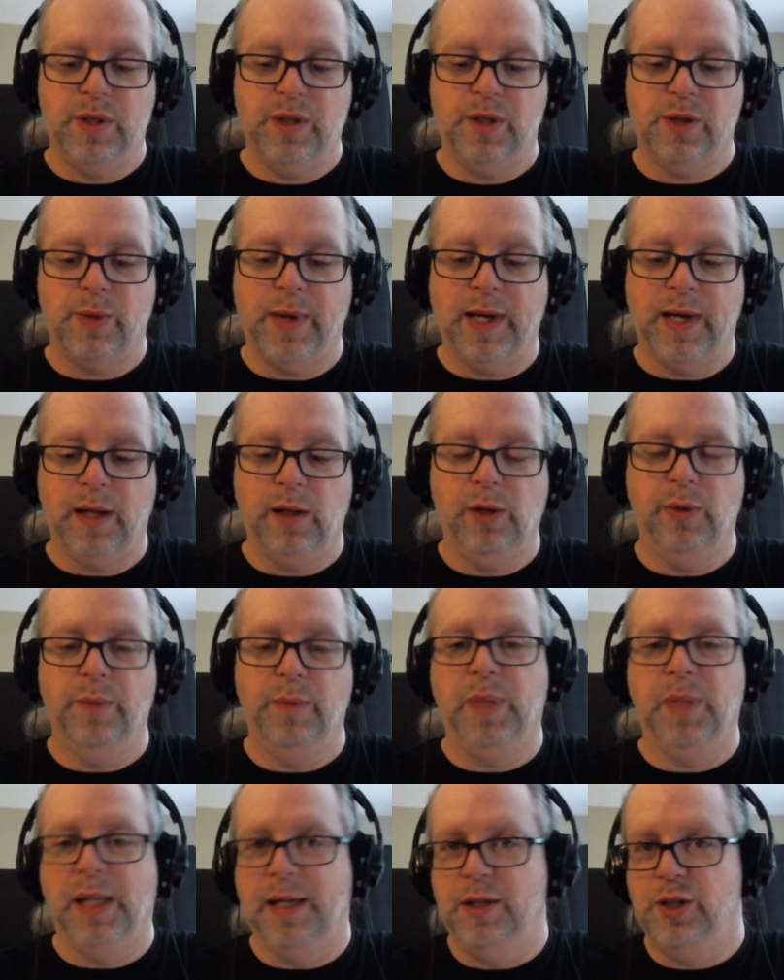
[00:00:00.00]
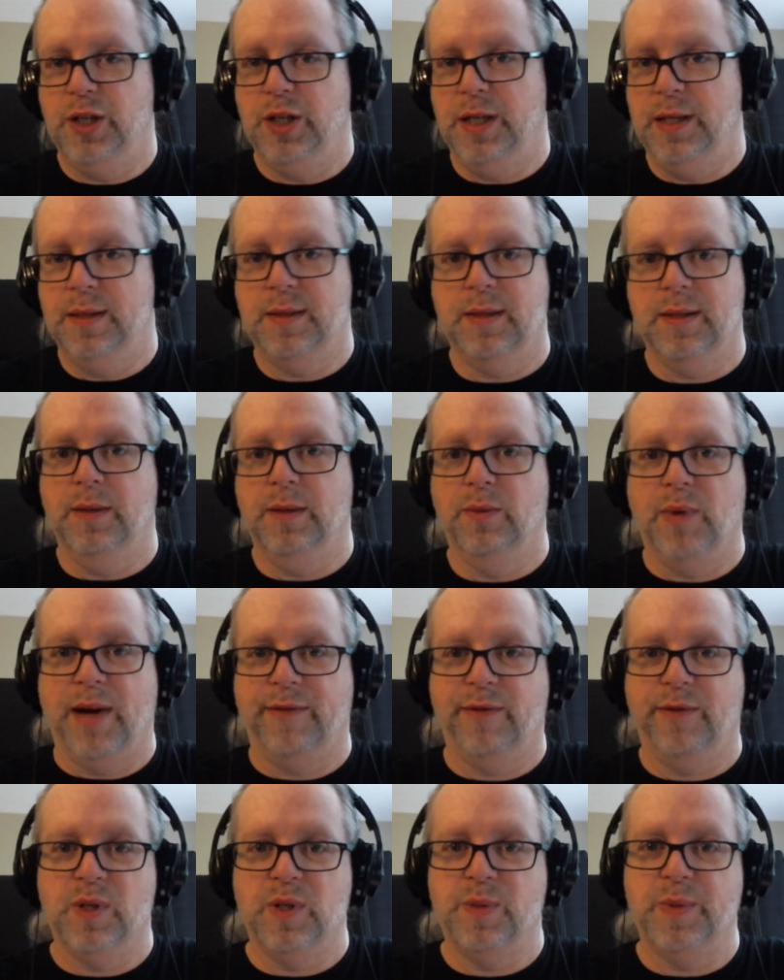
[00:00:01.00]
So I include play sheets and
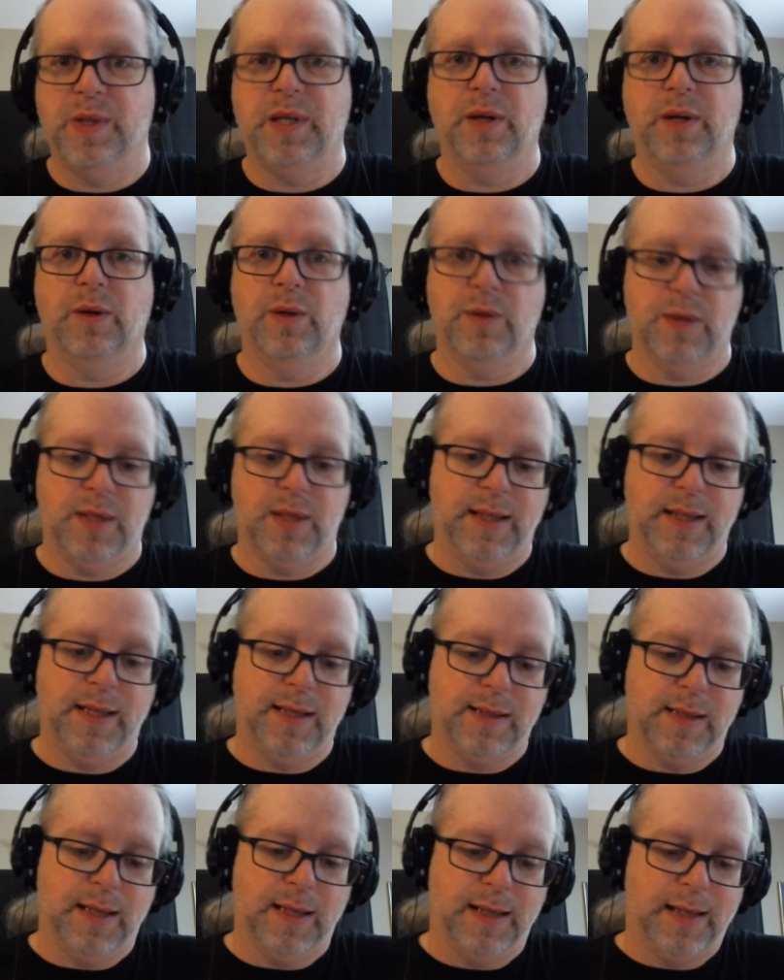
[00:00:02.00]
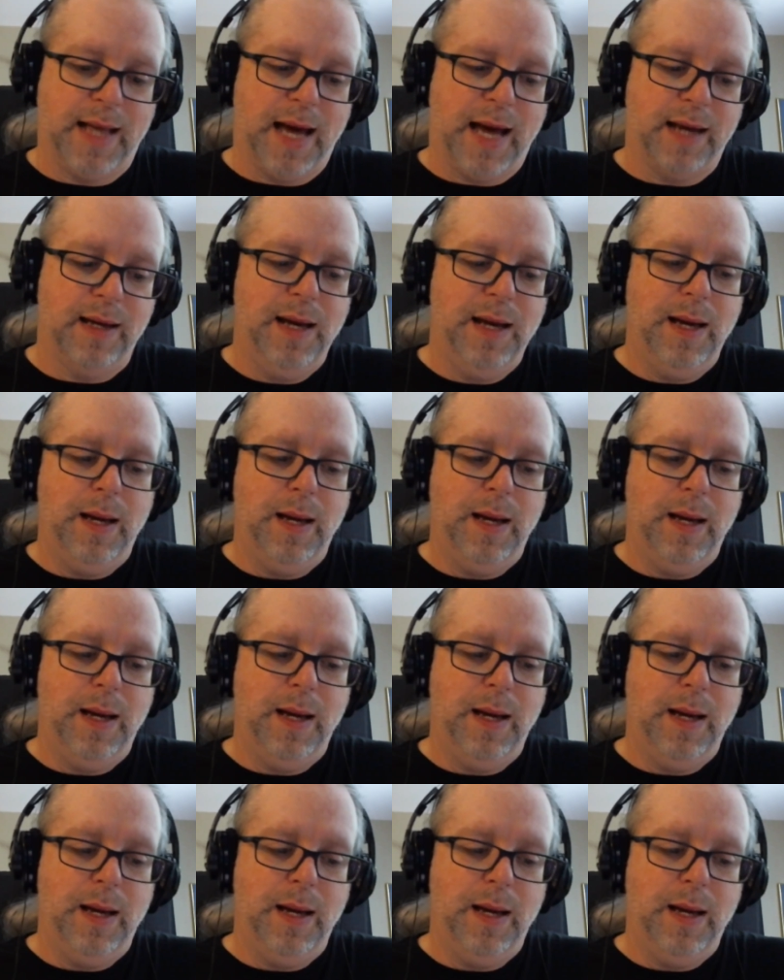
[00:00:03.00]
reference materials and things like that.